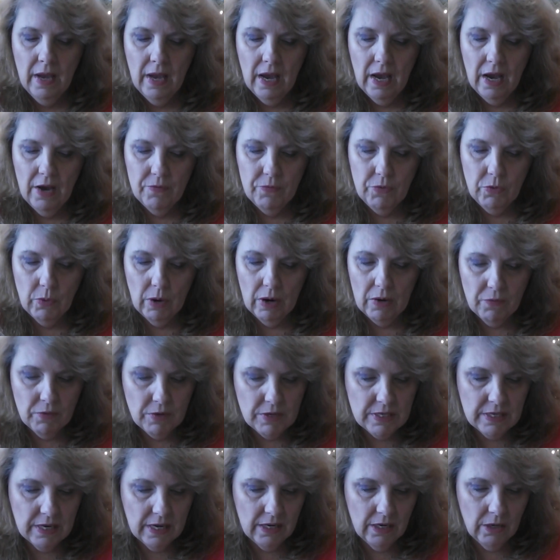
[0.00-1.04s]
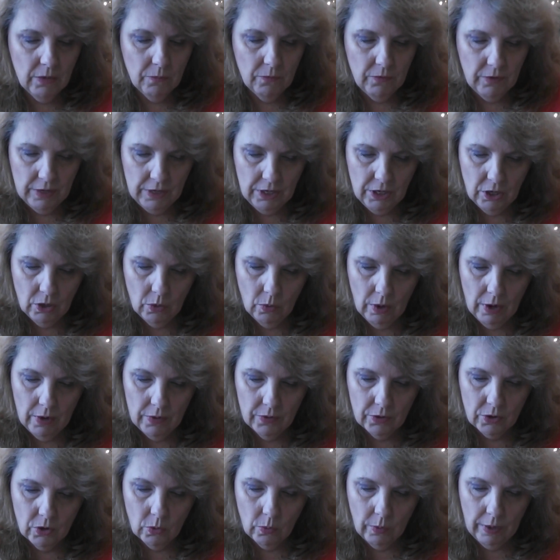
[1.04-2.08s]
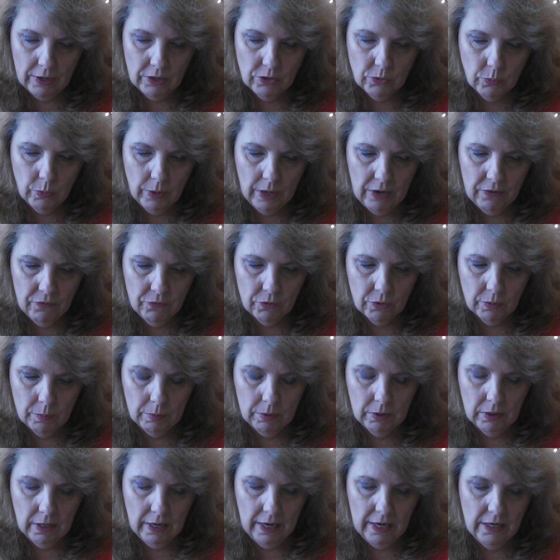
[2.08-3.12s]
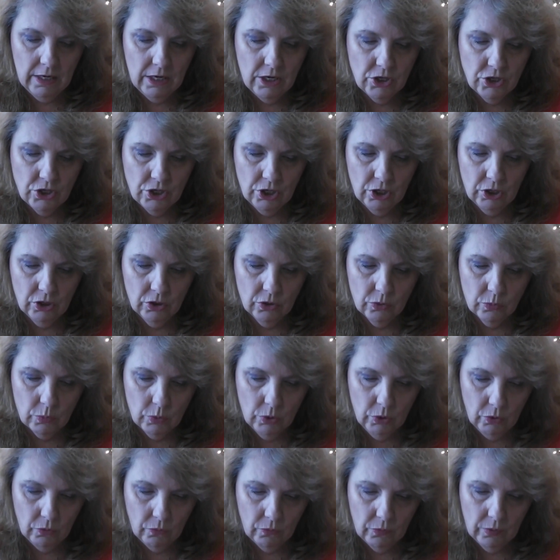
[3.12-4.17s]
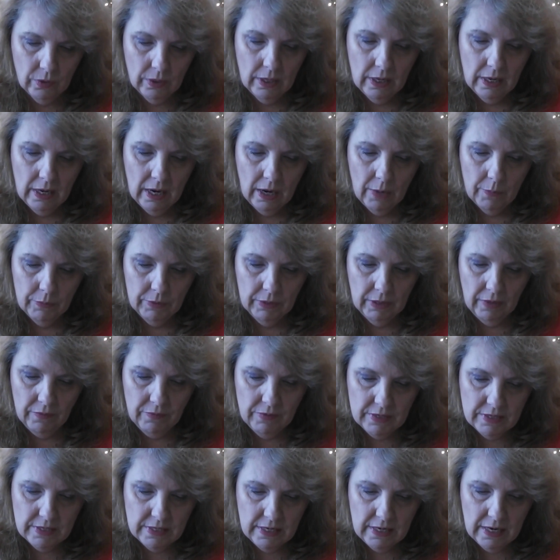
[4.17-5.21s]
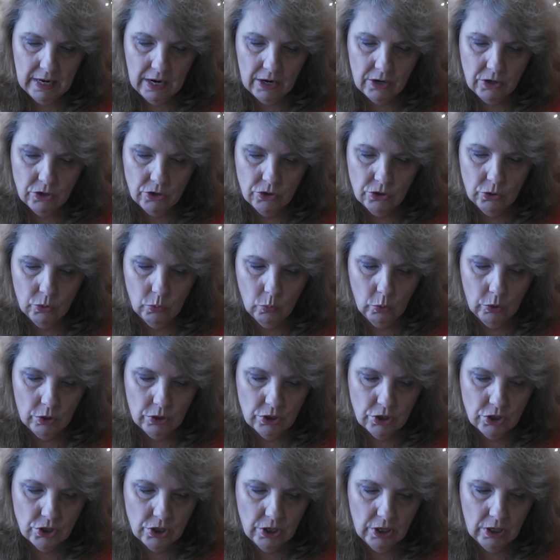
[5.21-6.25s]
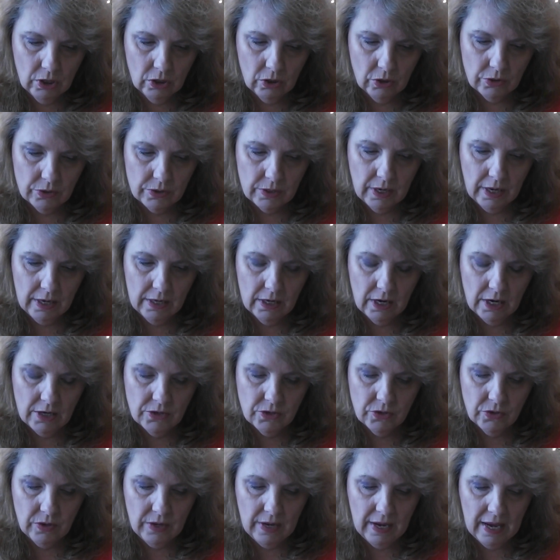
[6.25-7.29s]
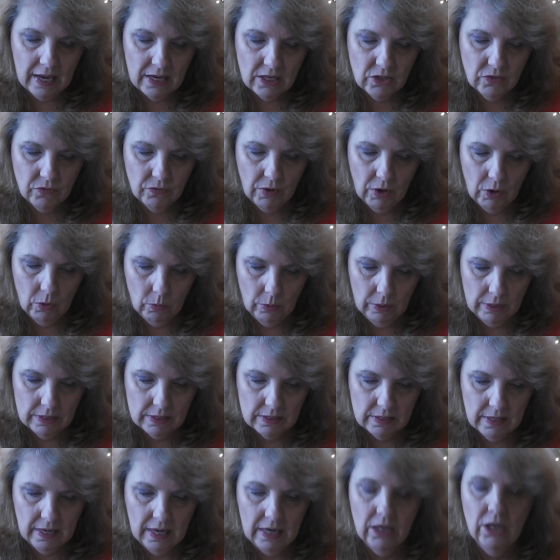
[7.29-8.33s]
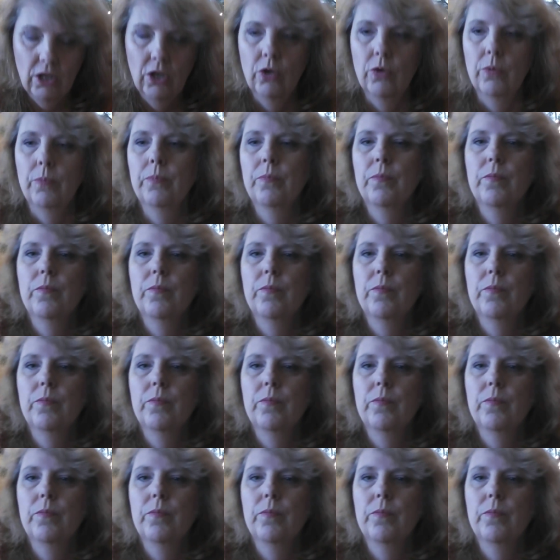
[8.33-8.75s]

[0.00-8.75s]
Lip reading: Have you ever done a video on the correct way for applying a shingled roof? I would love to see how you do wooden shingles and also the asphalt ones. Thank you.